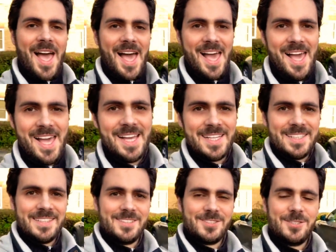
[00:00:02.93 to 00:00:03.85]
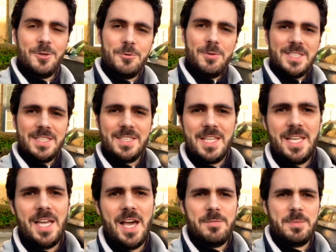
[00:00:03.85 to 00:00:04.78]
And so
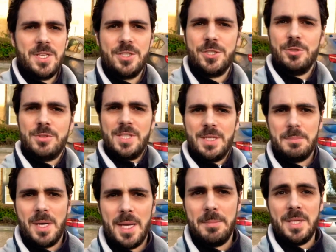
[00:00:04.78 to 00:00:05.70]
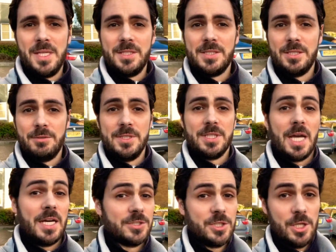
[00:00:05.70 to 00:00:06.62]
recently I've been shooting my mini-series
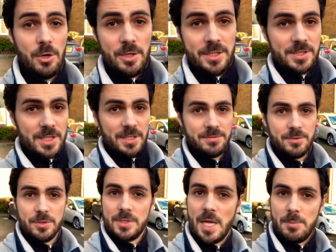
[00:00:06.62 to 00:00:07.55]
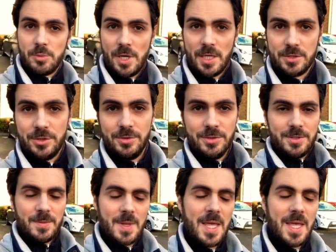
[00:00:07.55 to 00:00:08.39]
#Honesty for Time Productions.